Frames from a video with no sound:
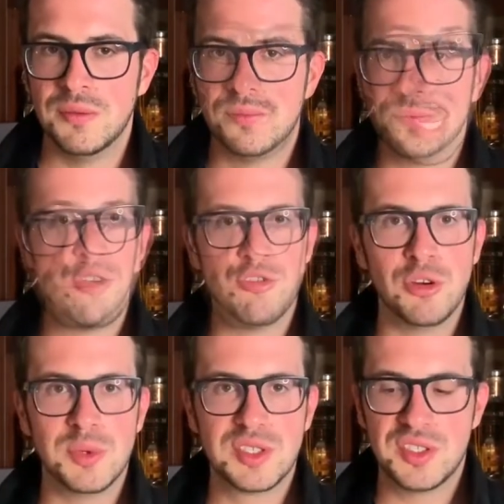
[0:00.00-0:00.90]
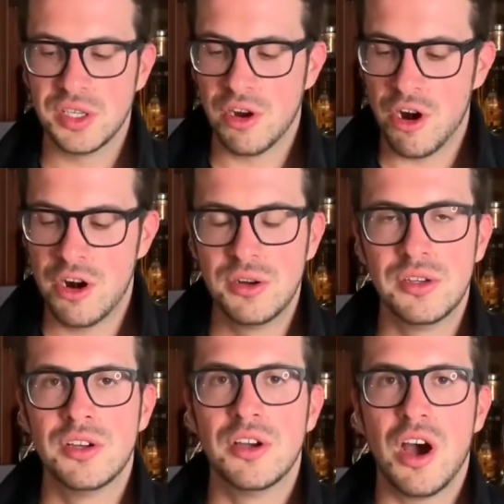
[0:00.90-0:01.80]
A robust cigar,
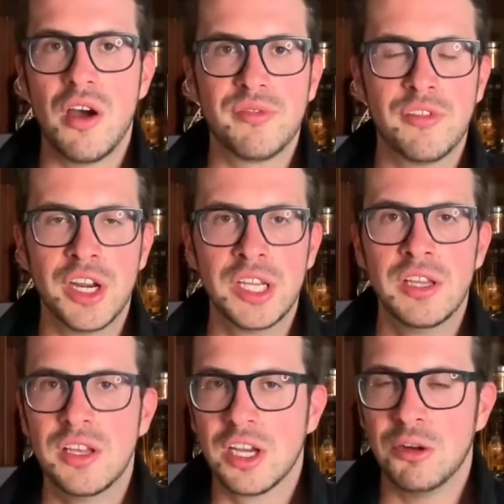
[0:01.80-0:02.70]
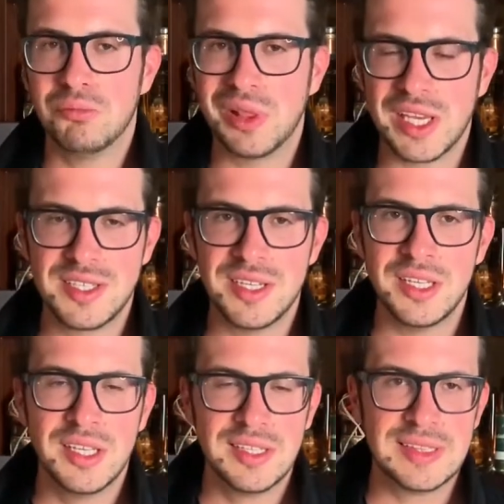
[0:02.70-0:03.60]
offering
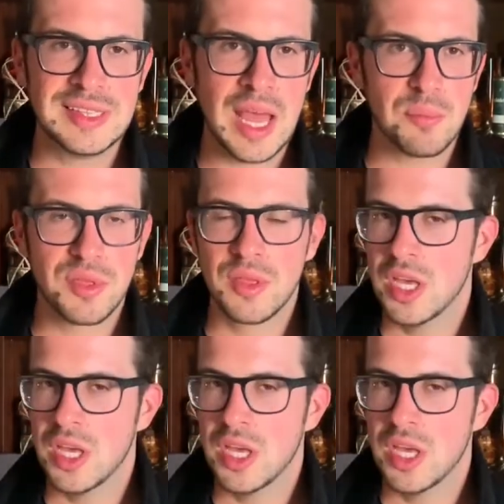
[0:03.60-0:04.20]
complexity, depth,